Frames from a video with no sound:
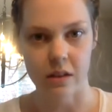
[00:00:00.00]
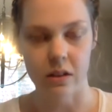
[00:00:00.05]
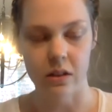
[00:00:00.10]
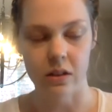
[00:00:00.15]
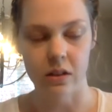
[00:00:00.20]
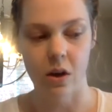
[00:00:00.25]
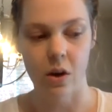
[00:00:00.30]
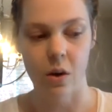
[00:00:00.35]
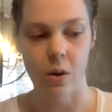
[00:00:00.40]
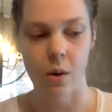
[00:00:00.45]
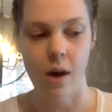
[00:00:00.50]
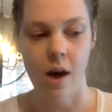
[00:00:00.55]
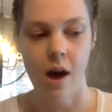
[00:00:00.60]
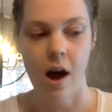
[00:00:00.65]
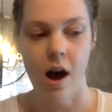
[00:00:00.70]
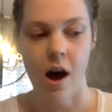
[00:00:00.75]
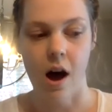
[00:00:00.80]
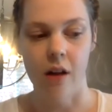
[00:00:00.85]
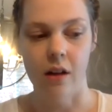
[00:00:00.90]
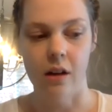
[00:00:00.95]
So
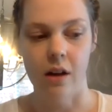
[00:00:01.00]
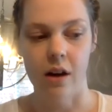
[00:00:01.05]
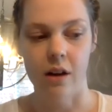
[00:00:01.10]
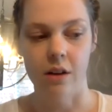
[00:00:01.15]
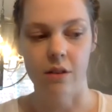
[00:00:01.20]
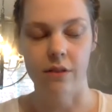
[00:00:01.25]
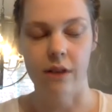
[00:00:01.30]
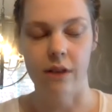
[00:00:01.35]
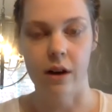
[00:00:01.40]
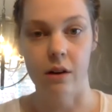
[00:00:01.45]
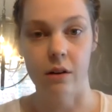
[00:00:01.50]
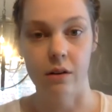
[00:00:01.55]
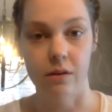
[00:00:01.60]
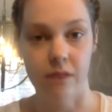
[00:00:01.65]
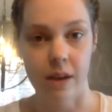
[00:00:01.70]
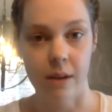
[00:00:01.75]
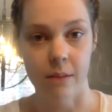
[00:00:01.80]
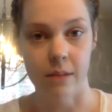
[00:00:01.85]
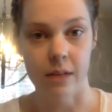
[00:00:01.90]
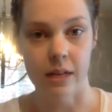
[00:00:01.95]
a lot of our
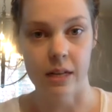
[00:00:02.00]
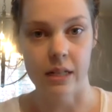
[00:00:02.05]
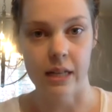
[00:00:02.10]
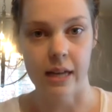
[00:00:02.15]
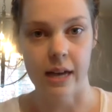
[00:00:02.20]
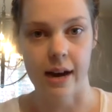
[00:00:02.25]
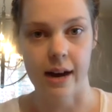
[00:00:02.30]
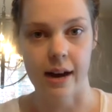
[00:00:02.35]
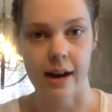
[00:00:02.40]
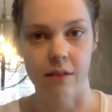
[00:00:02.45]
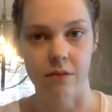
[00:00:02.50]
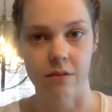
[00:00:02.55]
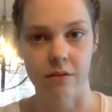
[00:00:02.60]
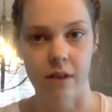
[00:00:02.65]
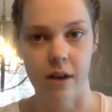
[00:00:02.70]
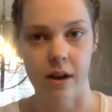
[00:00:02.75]
families have,